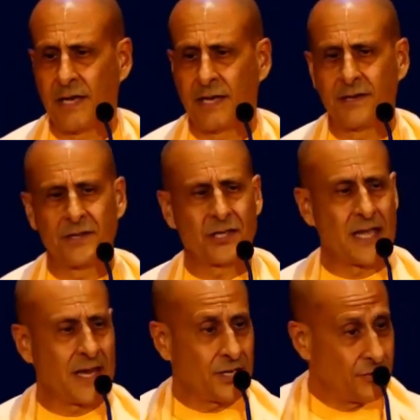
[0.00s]
And it is
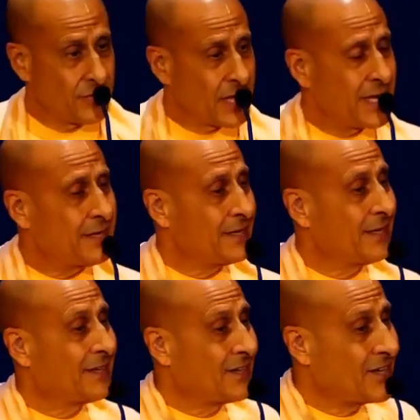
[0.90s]
that
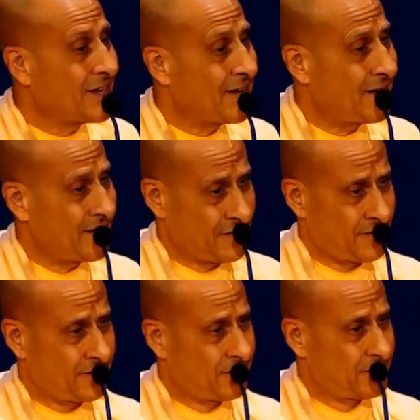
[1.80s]
united
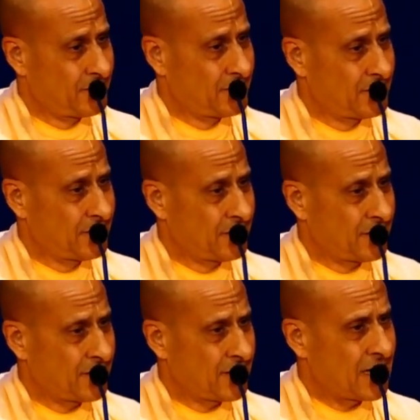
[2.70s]
care,
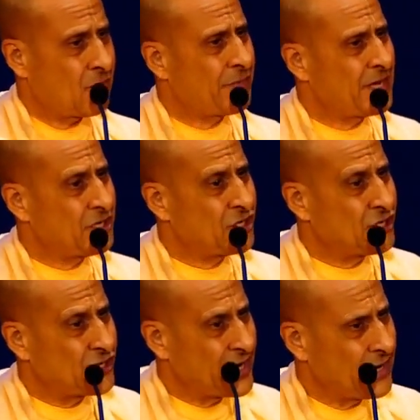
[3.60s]
how they
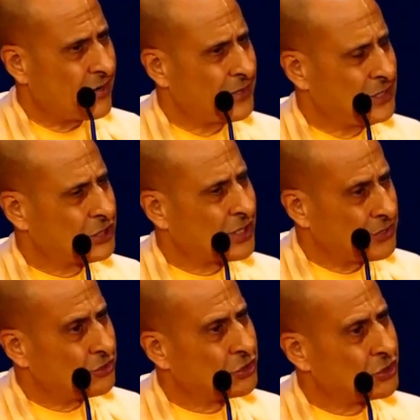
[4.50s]
share each
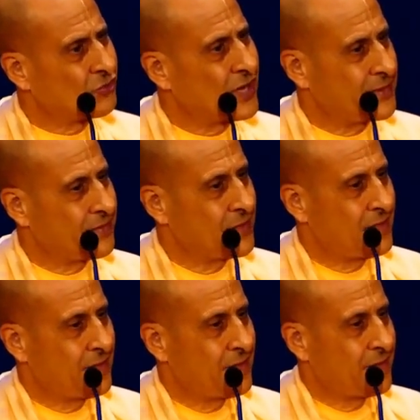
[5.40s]
other's
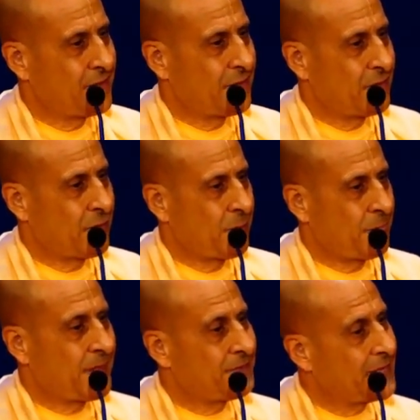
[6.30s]
strength,
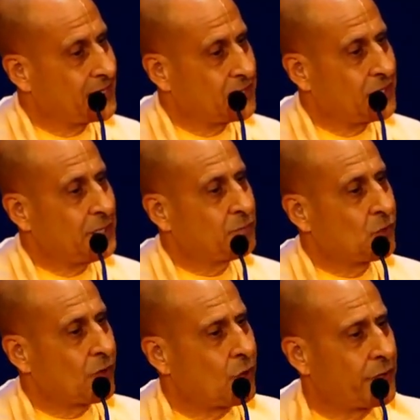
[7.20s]
that they can keep
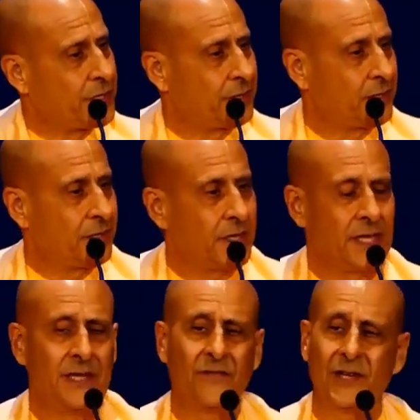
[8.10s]
growing
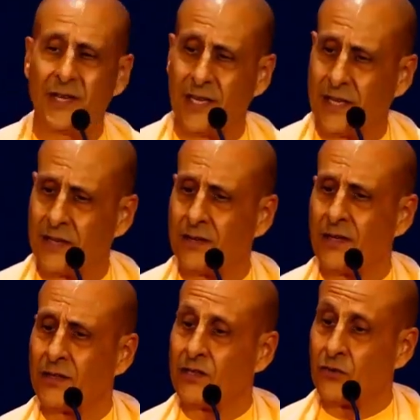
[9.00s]
even
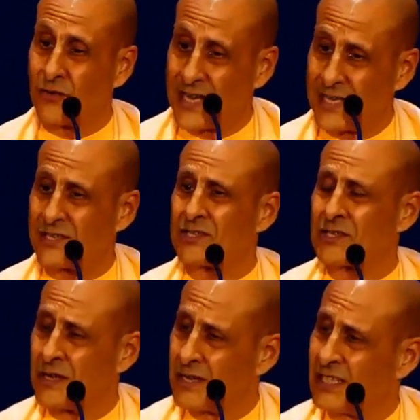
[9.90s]
in the
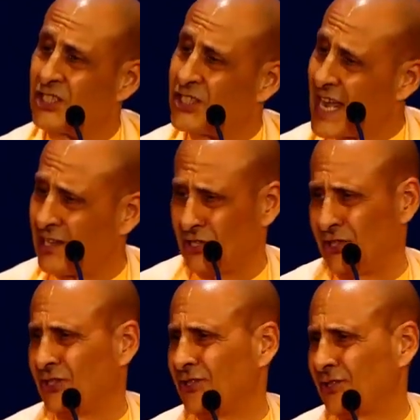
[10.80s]
greatest
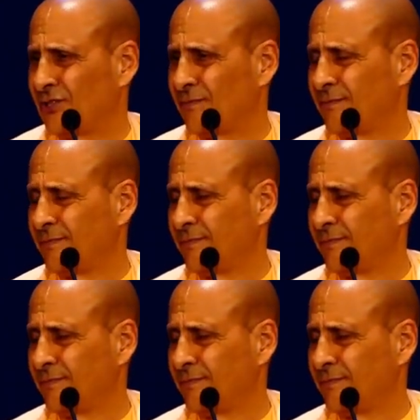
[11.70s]
challenges.